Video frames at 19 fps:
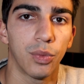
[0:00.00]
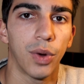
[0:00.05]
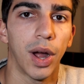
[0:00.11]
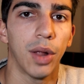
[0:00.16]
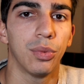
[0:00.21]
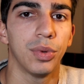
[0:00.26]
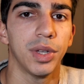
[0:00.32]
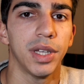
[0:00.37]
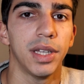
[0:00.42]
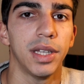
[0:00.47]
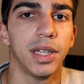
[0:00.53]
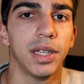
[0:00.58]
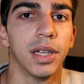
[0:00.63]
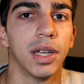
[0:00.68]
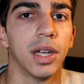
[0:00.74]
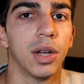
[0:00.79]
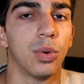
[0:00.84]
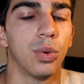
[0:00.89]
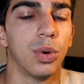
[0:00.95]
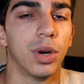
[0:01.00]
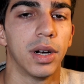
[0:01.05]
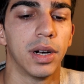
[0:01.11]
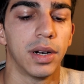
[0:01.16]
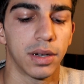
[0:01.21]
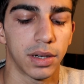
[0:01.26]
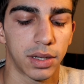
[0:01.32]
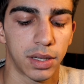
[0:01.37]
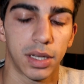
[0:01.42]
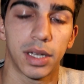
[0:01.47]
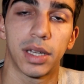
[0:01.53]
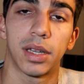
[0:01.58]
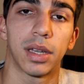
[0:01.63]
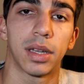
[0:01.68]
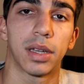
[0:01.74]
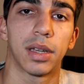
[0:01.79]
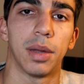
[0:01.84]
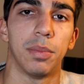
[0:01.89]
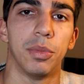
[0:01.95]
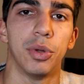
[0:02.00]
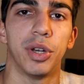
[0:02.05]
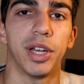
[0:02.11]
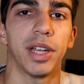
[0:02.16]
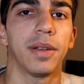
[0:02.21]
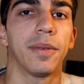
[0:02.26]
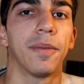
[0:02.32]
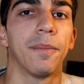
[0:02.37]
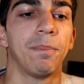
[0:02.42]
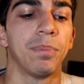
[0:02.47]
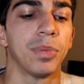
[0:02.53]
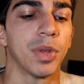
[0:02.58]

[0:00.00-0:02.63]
while we were commuting